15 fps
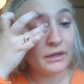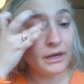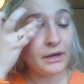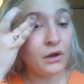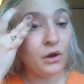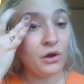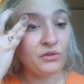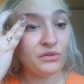kind
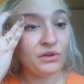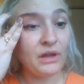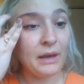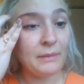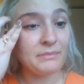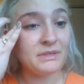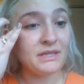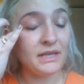of
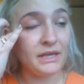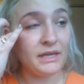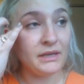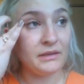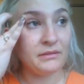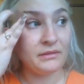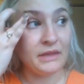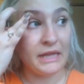overlaps the
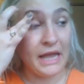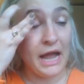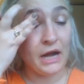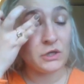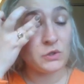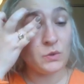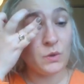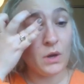
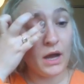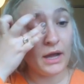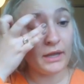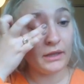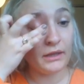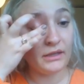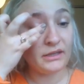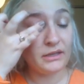actual
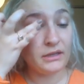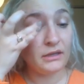eyelid.